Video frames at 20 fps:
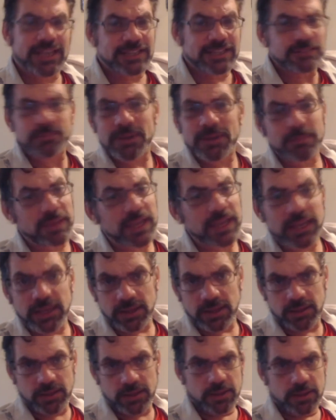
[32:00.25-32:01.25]
may
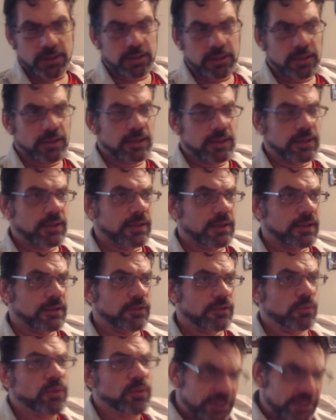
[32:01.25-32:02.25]
be,
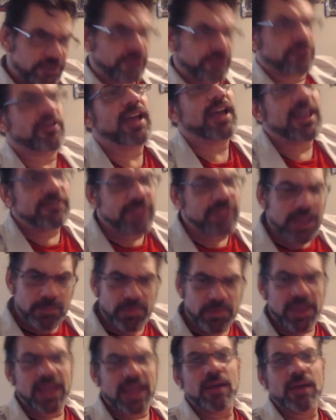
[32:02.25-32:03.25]
the way to derive that
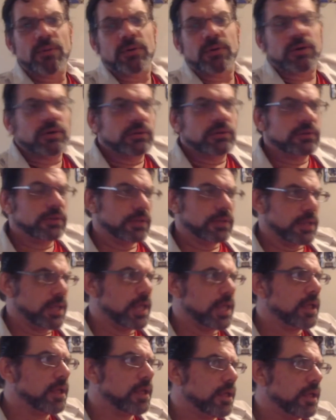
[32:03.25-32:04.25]
power
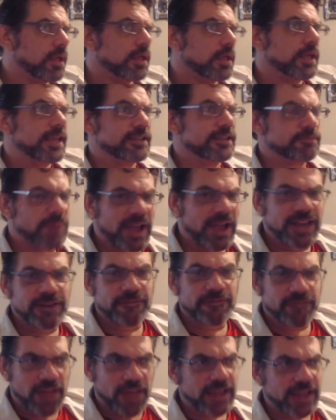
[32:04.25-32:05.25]
is by
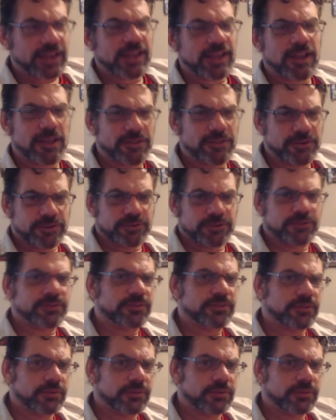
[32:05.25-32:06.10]
dividing others.